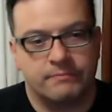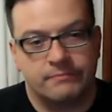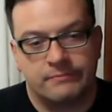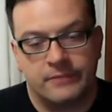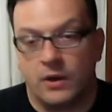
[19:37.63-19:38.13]

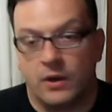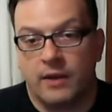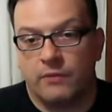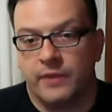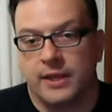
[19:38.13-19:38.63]
you know, I
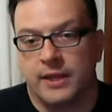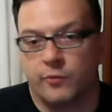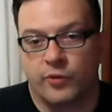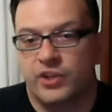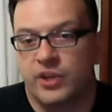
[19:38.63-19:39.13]
don't feel like
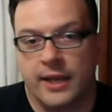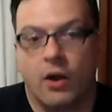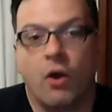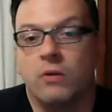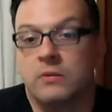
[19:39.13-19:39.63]
I'm reaching at
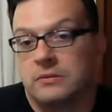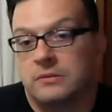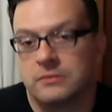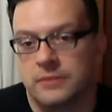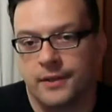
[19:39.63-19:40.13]
all,
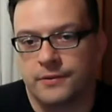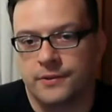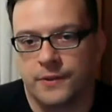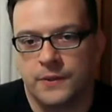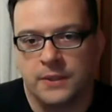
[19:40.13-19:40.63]
you know,
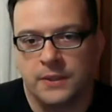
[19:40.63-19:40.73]
so